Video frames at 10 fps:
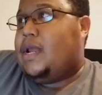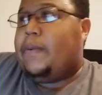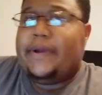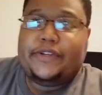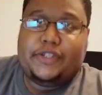
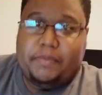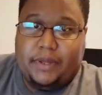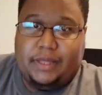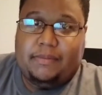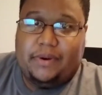Now we can just
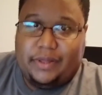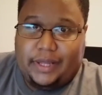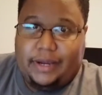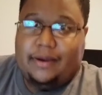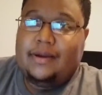put them on
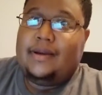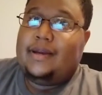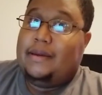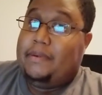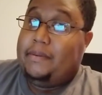there
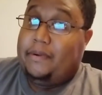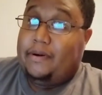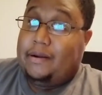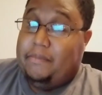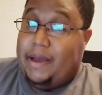and people are
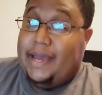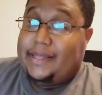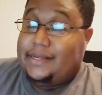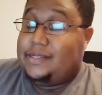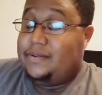going to
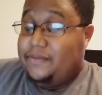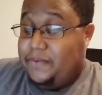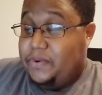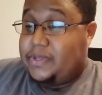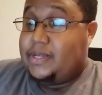buy this
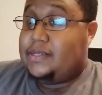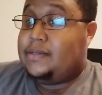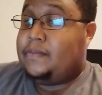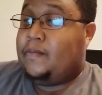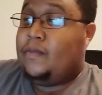for this.